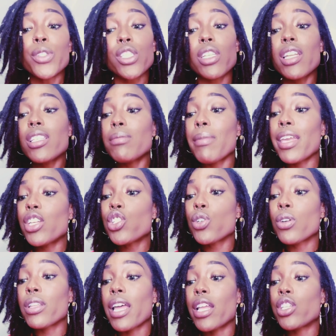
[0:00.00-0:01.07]
So just make
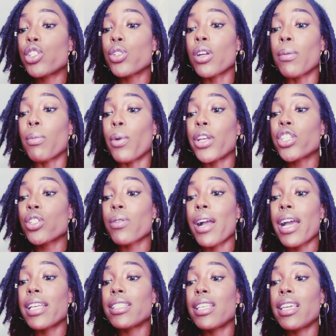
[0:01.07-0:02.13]
sure that you're
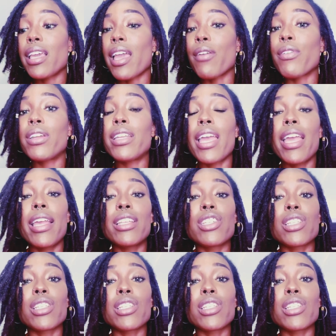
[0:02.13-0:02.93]
moisturizing every day,